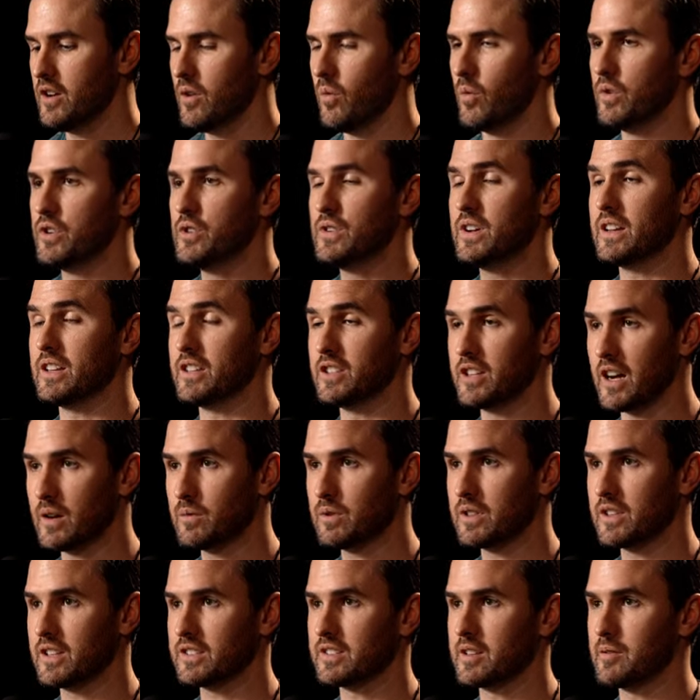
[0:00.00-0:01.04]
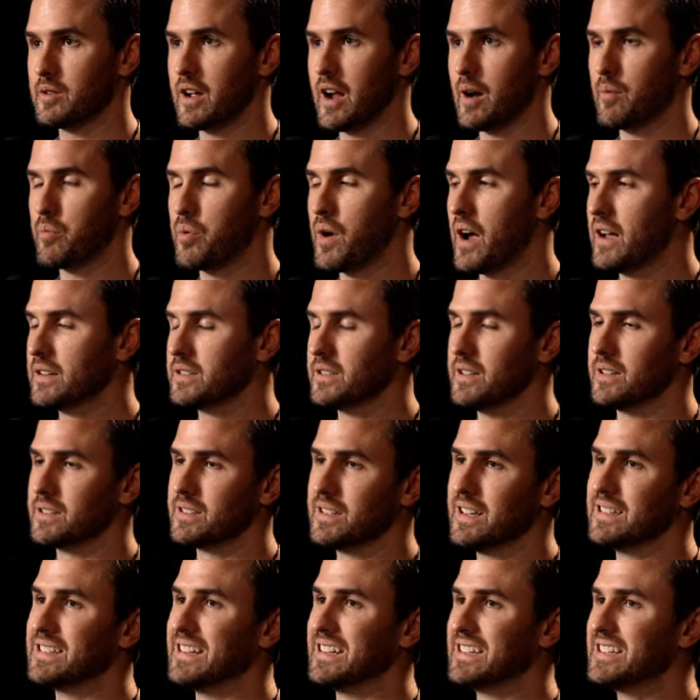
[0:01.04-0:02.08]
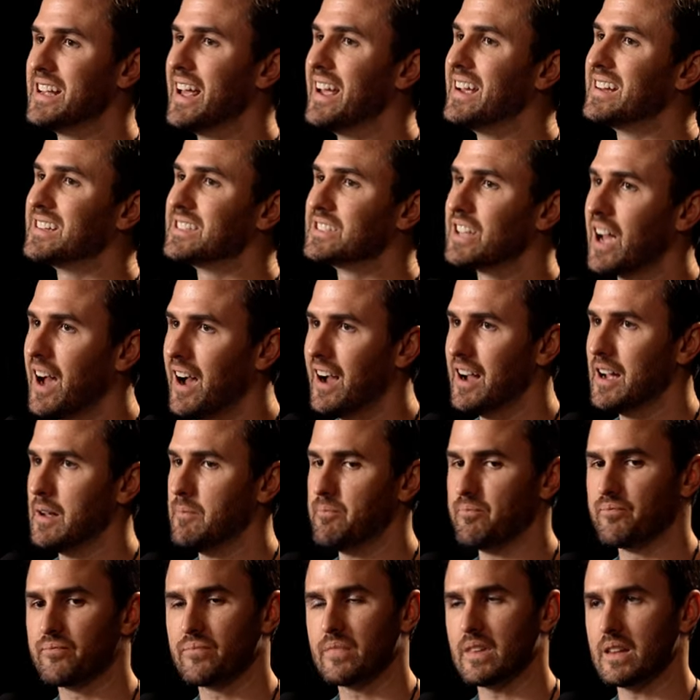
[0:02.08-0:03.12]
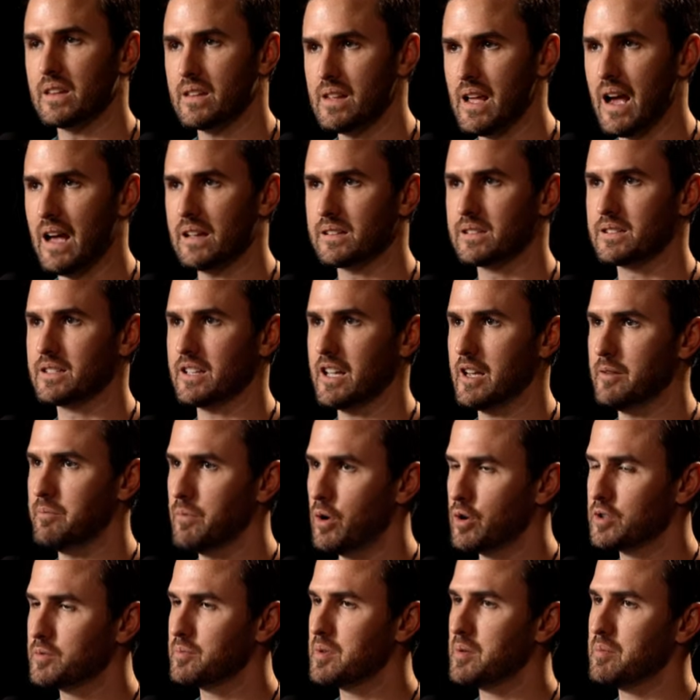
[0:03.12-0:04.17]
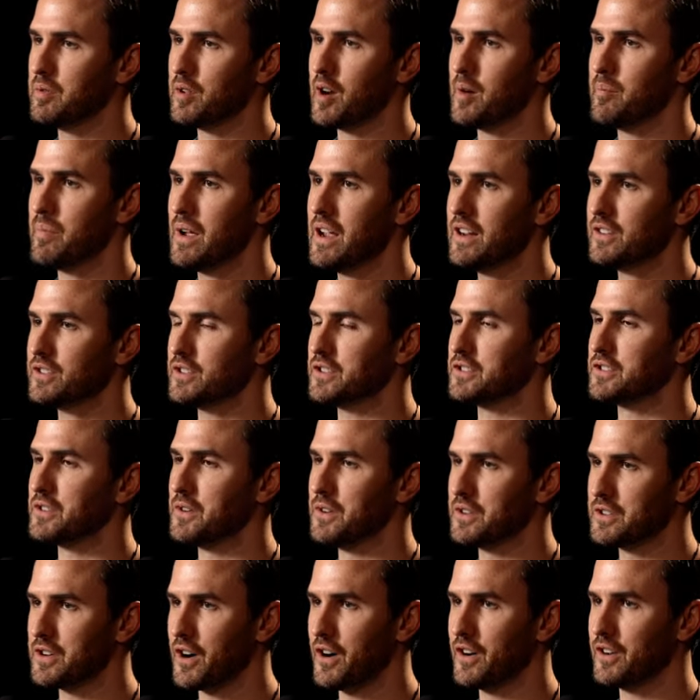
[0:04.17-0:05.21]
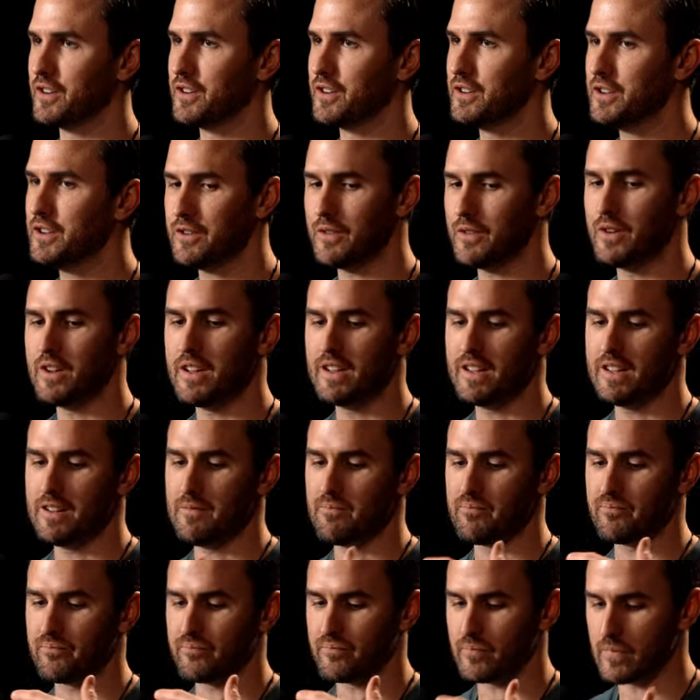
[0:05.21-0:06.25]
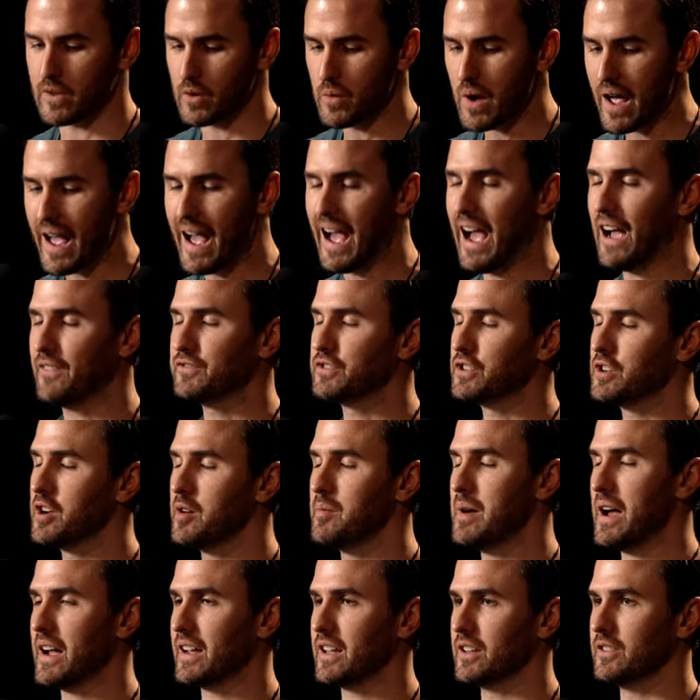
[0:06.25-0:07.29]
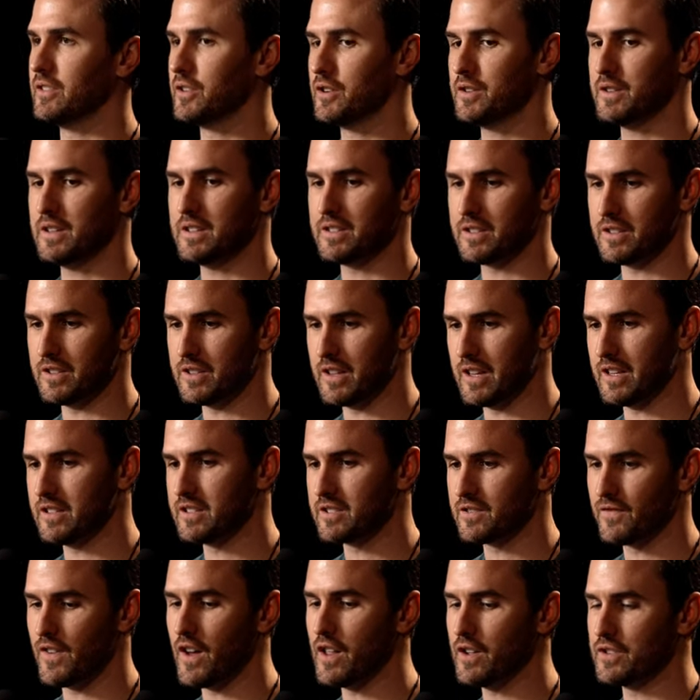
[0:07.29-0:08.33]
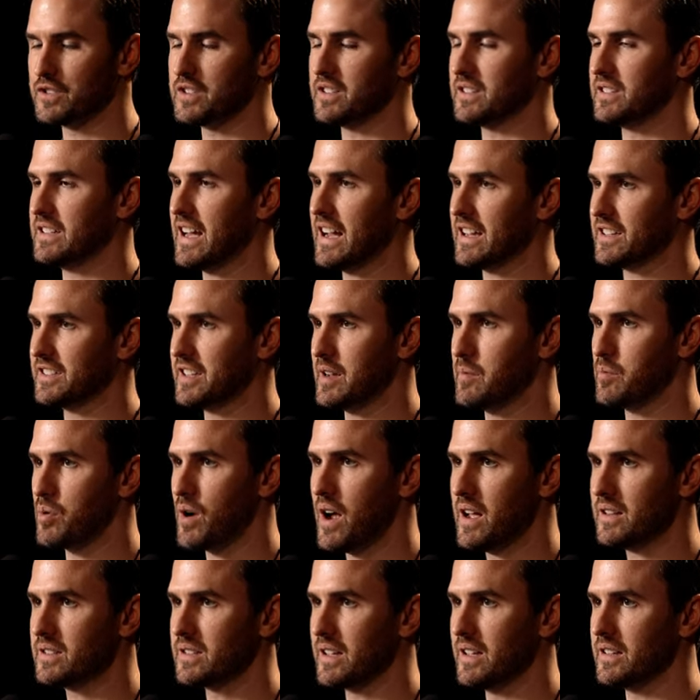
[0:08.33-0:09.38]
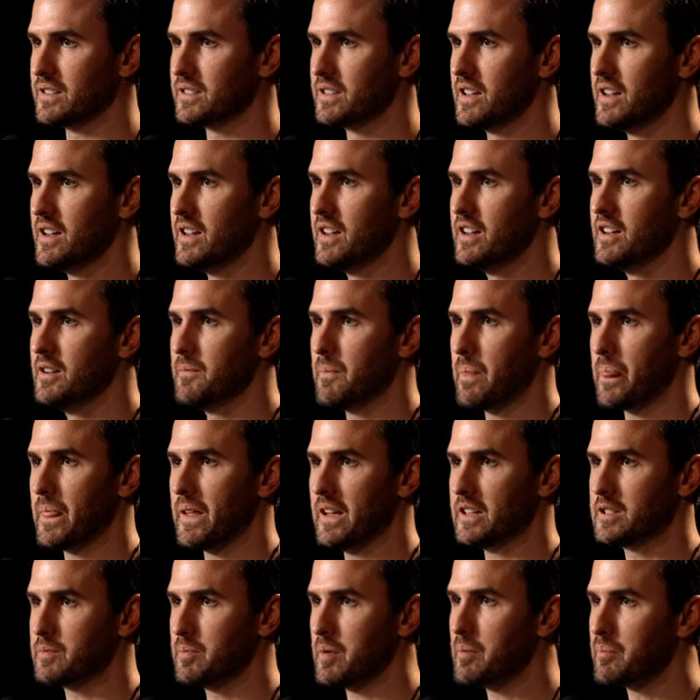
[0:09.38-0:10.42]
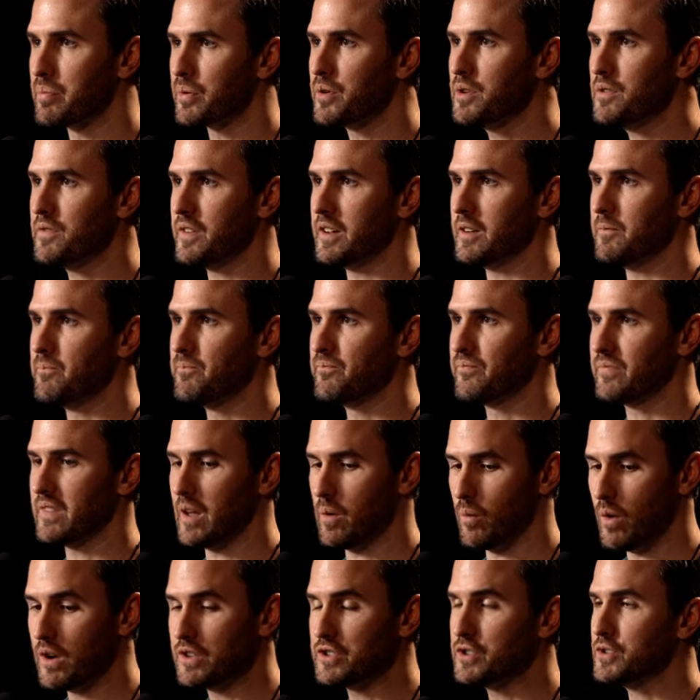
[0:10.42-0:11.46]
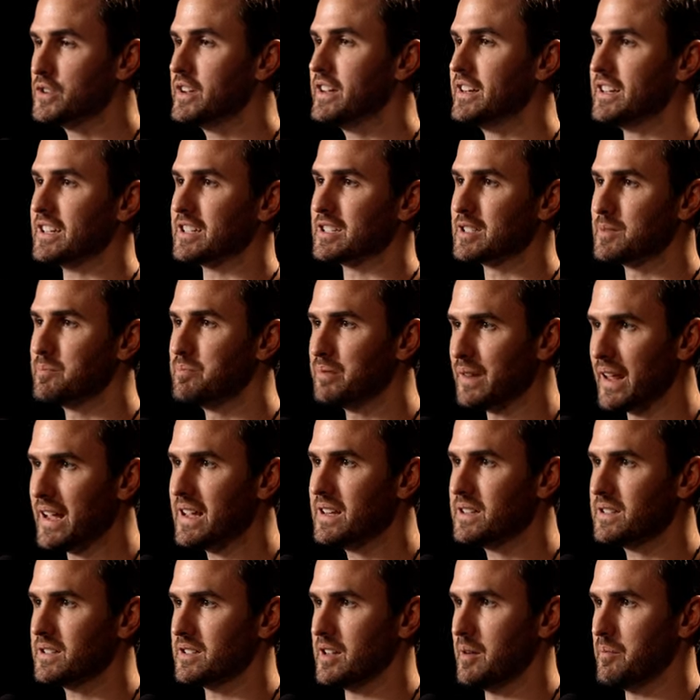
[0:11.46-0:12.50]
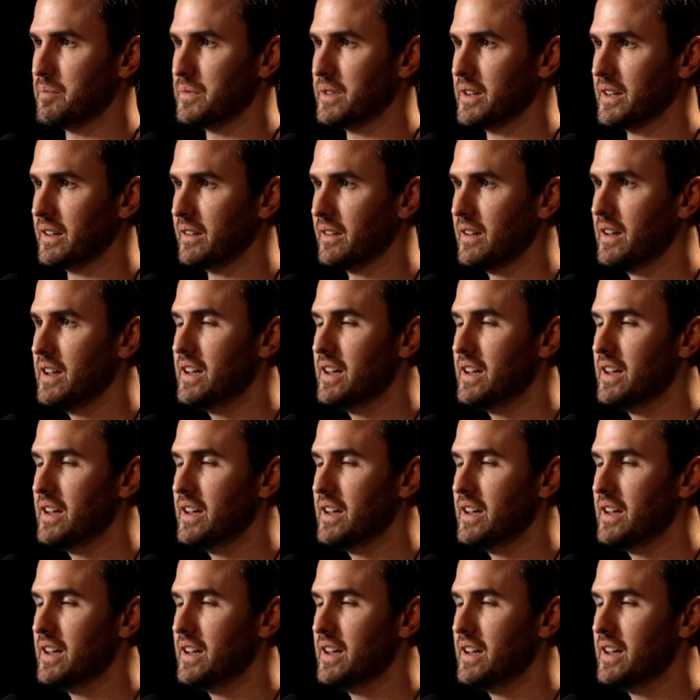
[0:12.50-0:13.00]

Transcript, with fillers: when you get done with this entire process, does it take time? Yes, and most people aren't patient, so it's harder to do. You have to go back and learn this and follow this exact same process. It's been proven that once you can explain something